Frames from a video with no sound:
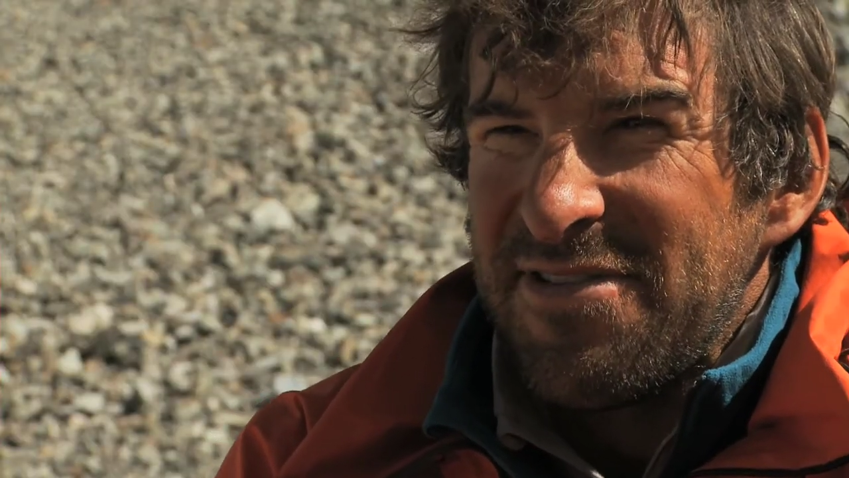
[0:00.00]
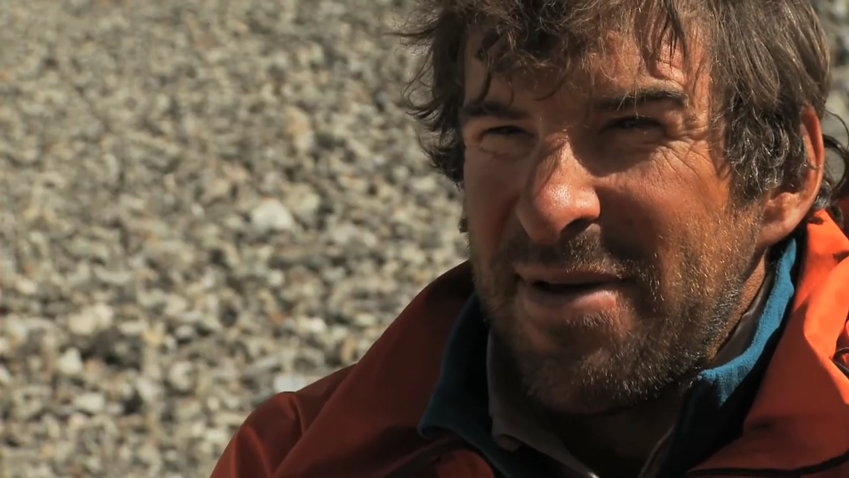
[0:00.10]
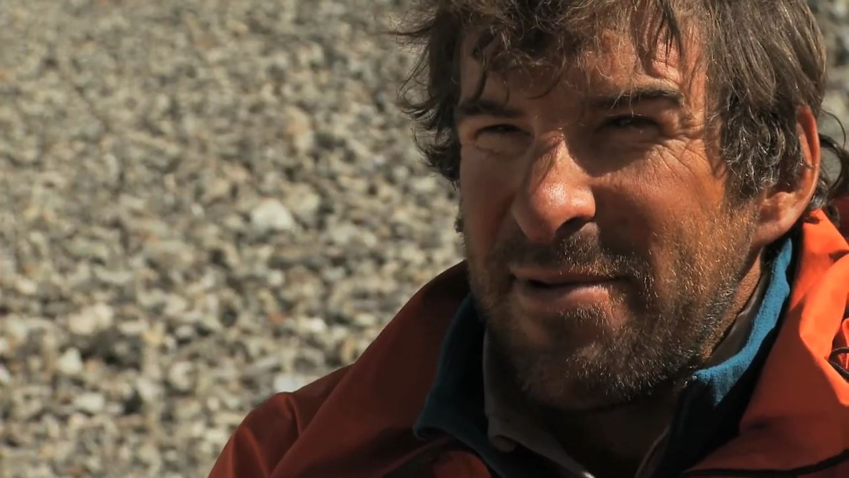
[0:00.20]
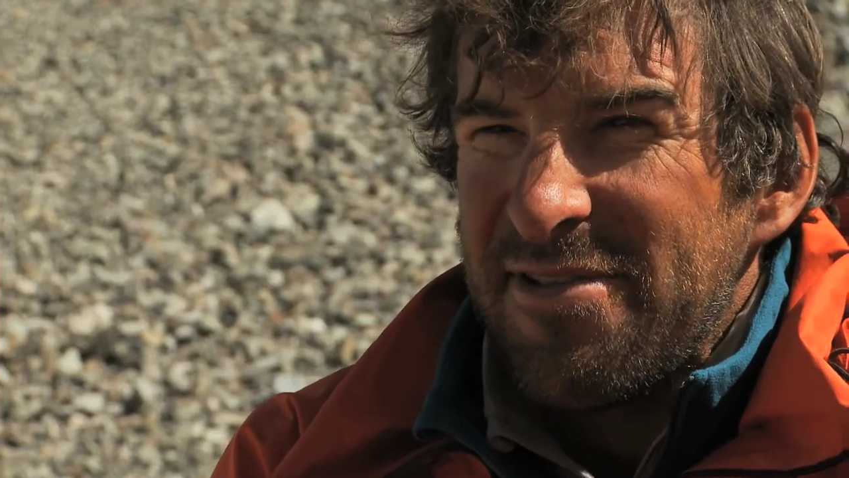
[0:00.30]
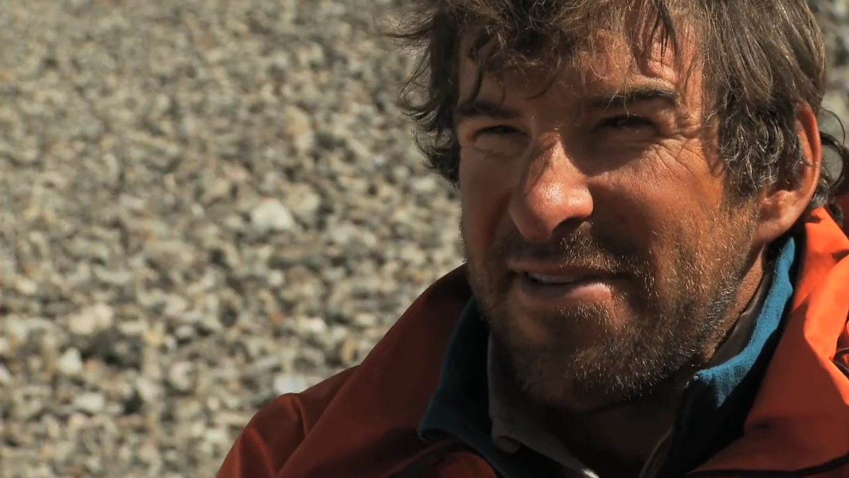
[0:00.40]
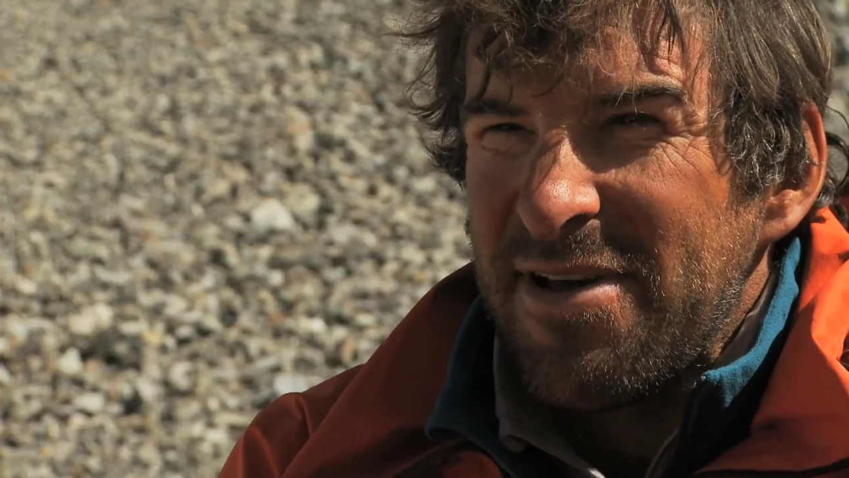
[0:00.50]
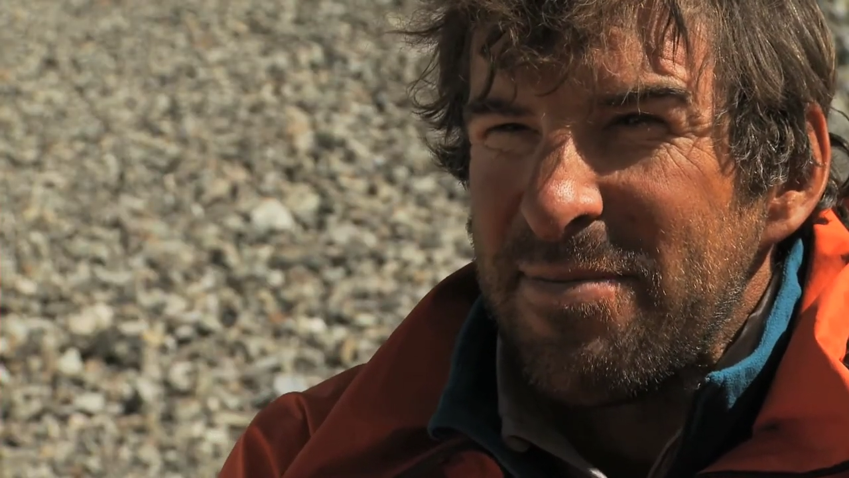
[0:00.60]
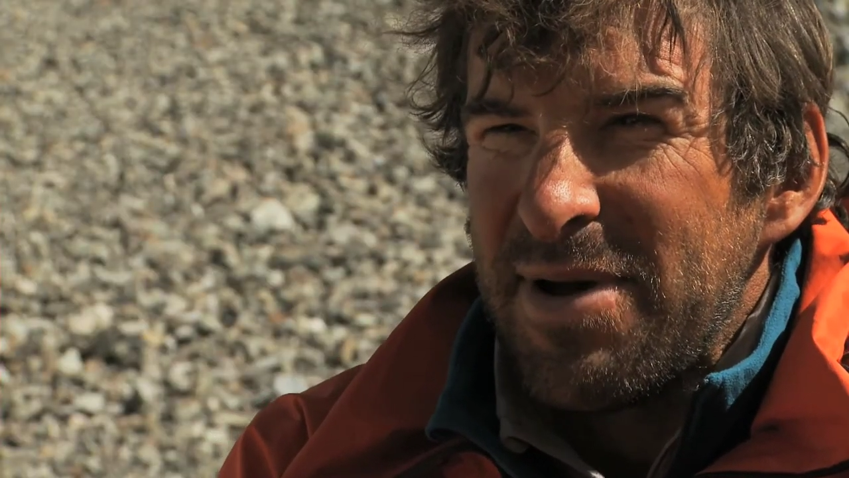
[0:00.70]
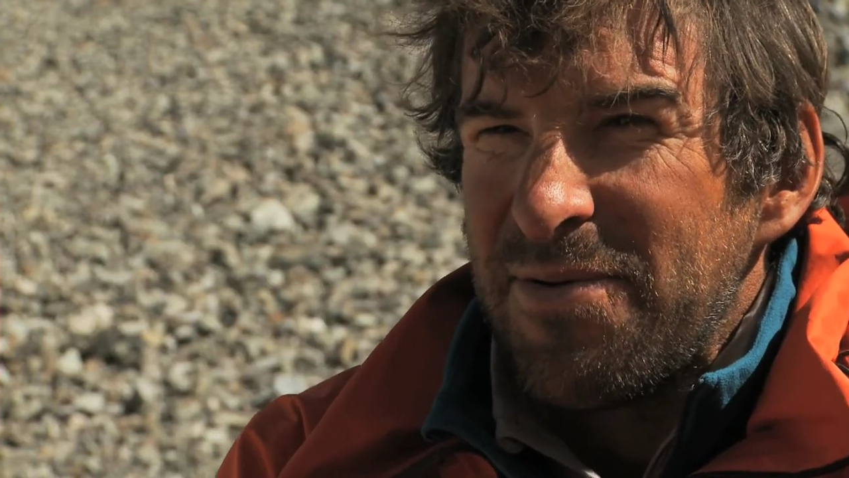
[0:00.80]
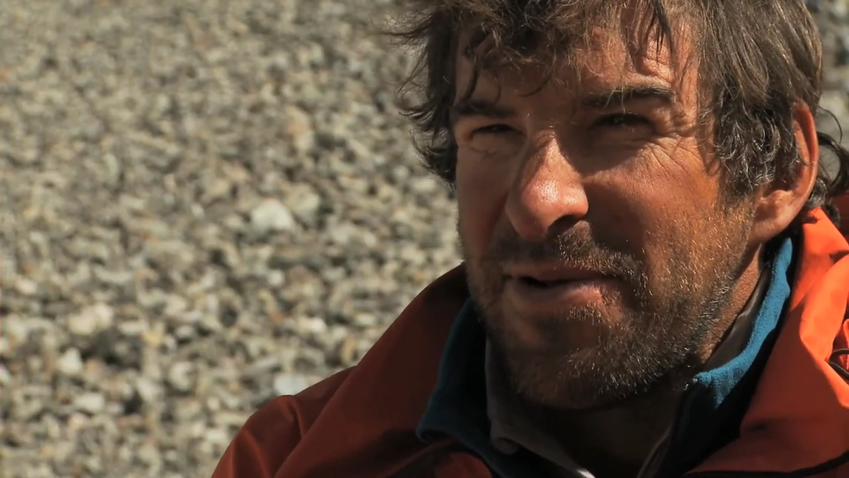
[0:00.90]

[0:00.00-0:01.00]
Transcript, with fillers: summits on Mount